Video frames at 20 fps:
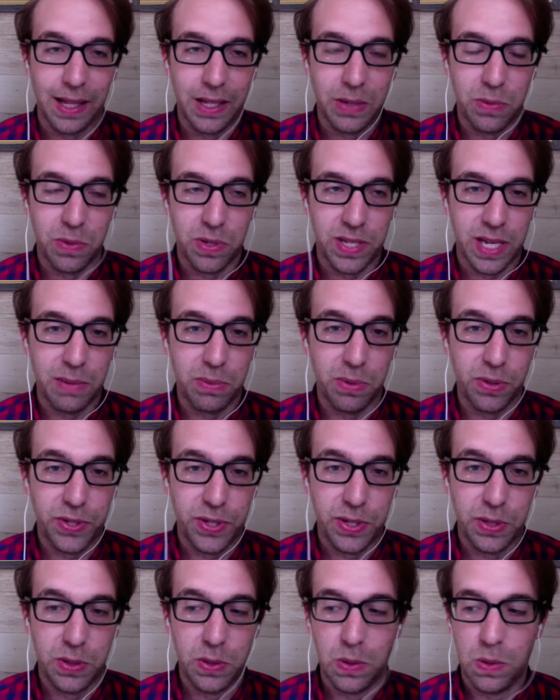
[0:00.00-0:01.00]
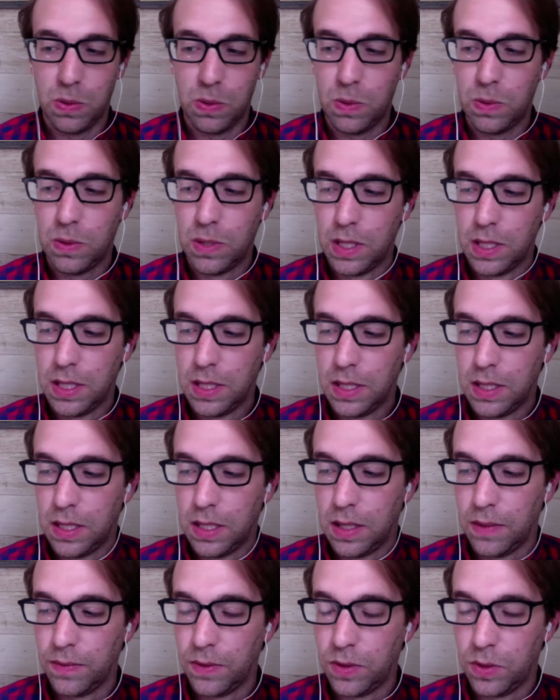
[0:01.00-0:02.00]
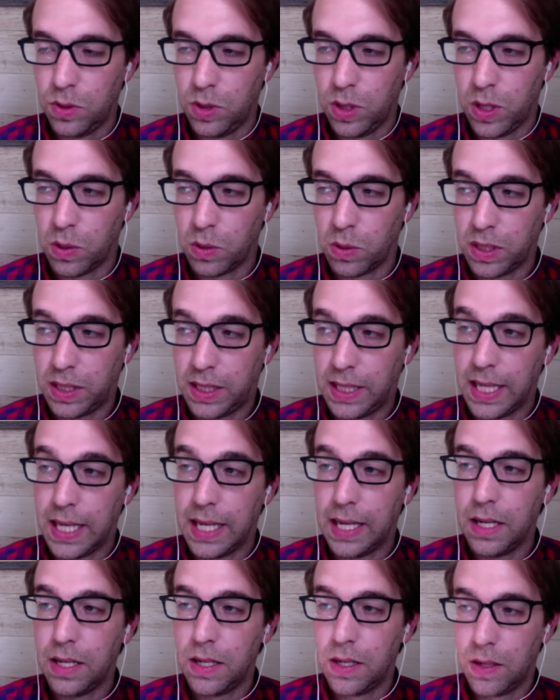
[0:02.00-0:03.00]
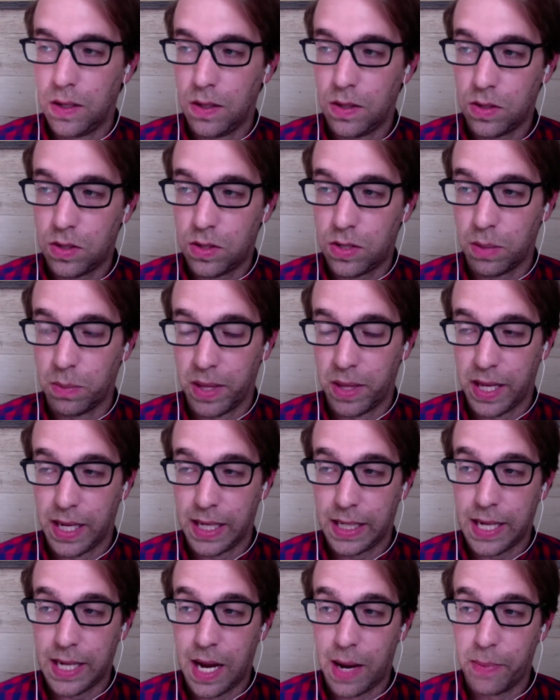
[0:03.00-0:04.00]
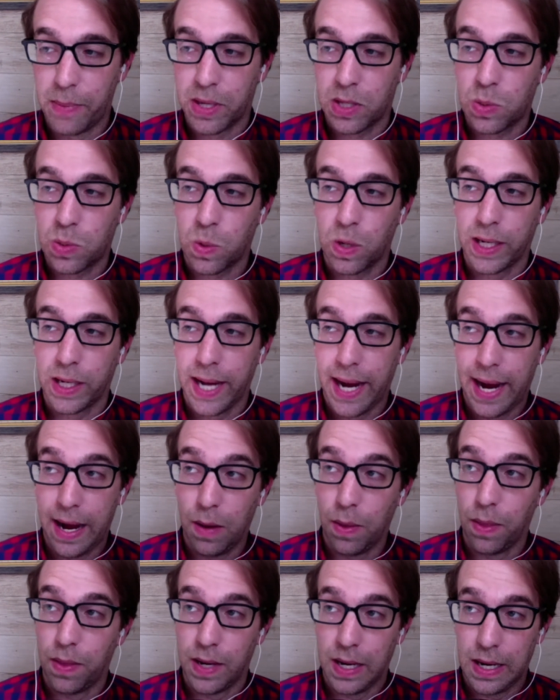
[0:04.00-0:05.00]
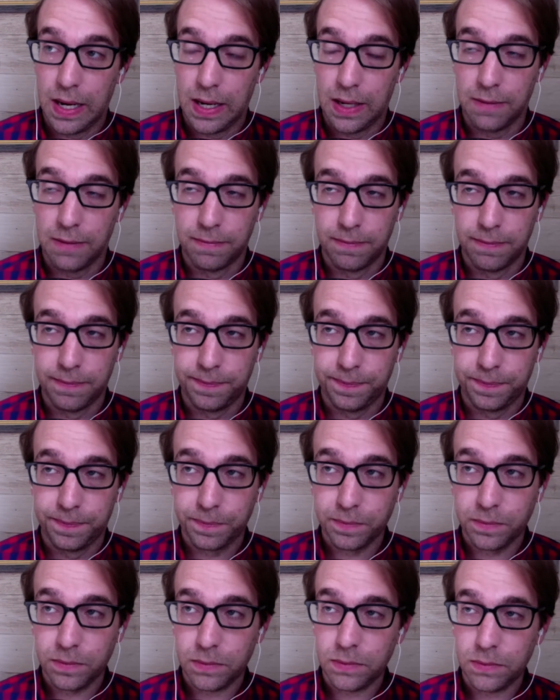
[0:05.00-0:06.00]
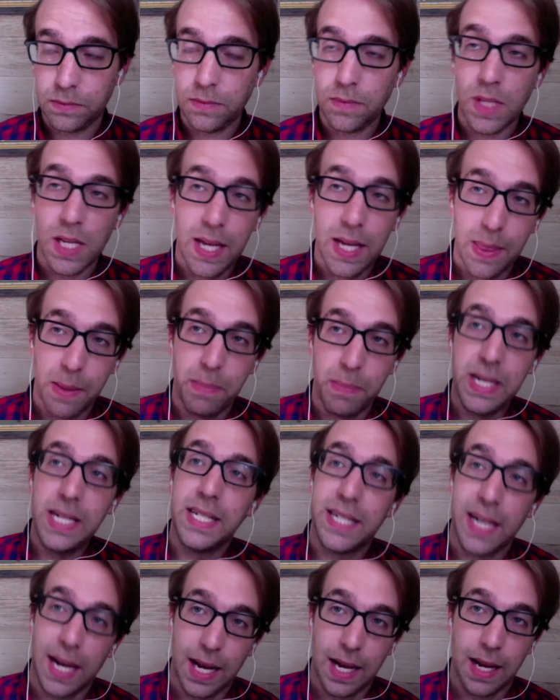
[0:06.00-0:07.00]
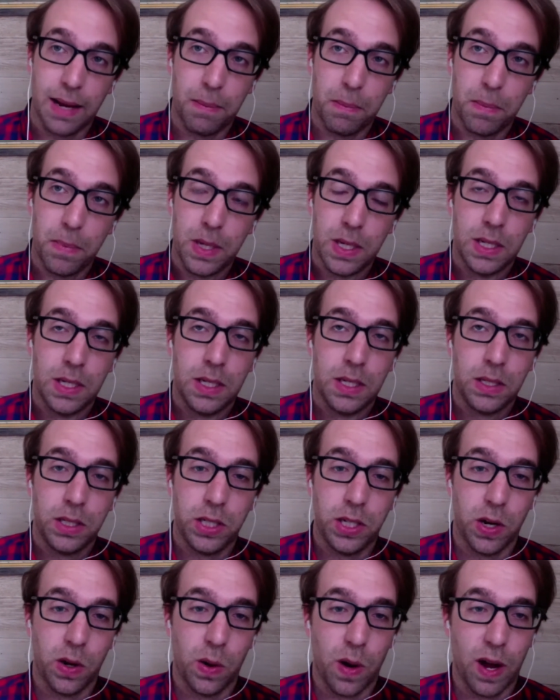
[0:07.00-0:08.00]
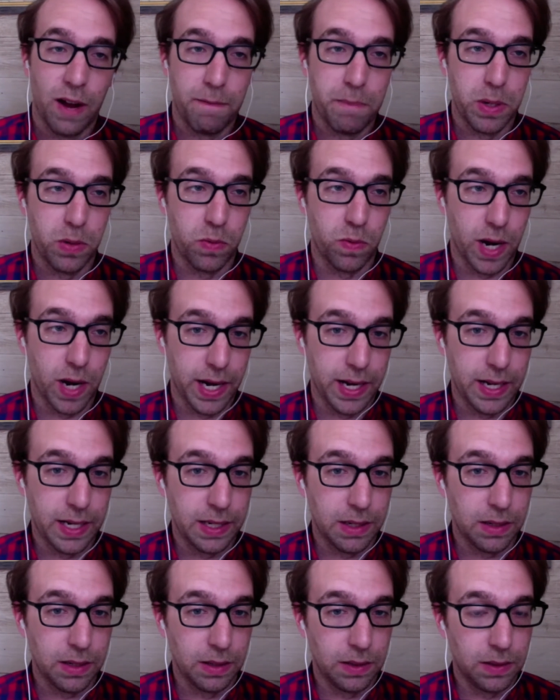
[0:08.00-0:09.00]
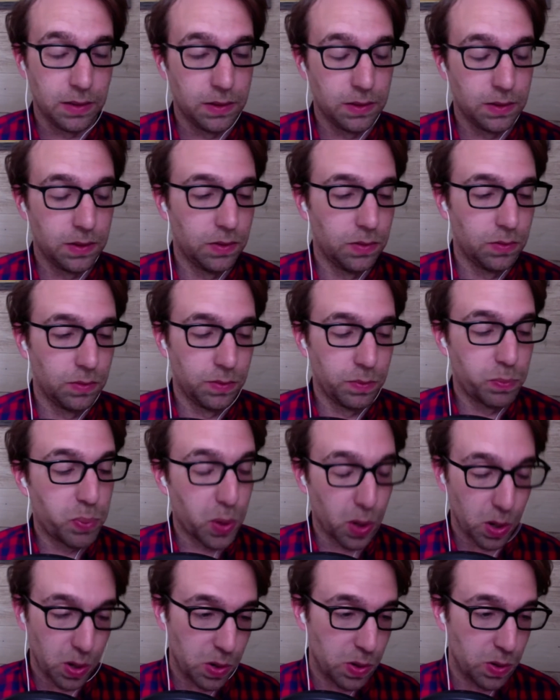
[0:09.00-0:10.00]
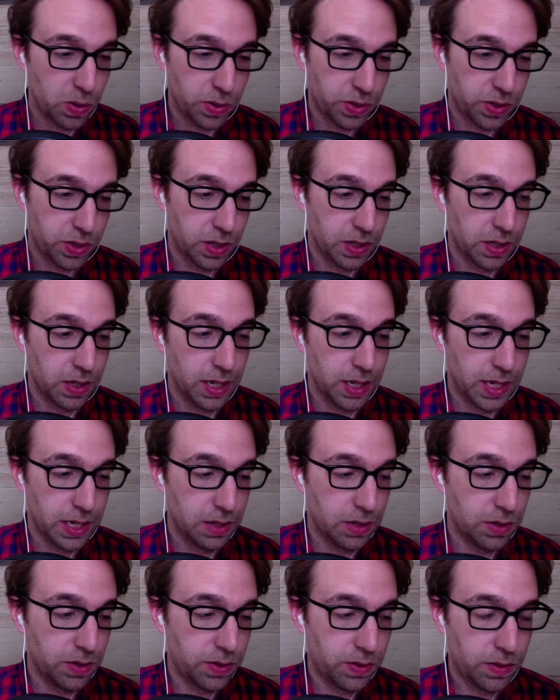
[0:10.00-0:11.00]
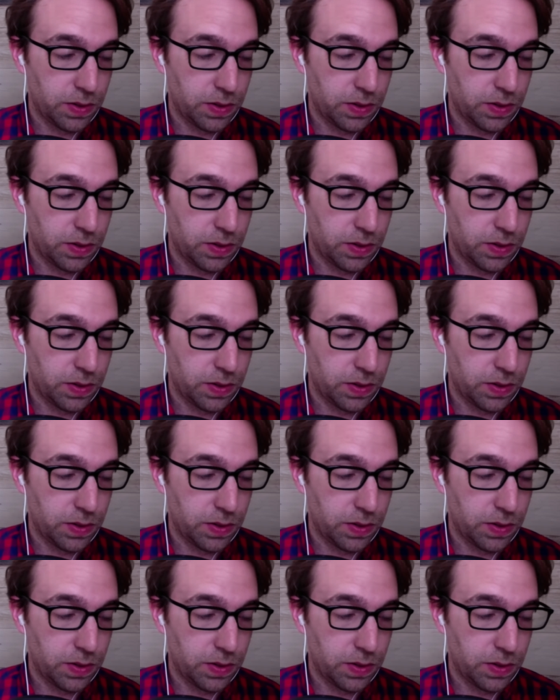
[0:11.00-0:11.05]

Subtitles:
was able to, get some of that comics work out there. In the meantime, I've been writing prose and done